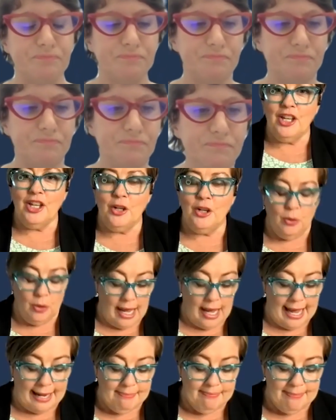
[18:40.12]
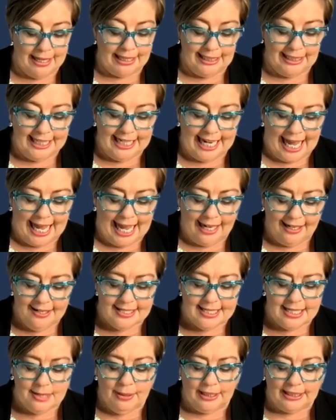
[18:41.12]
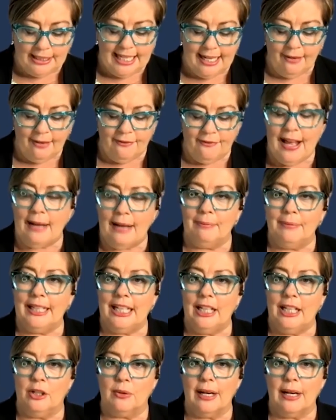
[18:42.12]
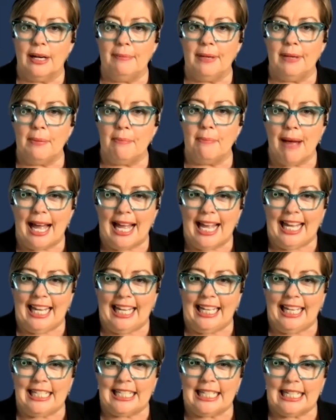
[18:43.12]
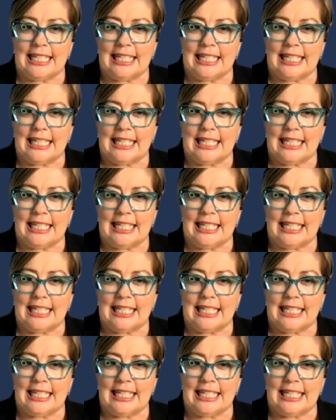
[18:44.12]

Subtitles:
Thank you. And Melanie, how does someone get a family agreement made?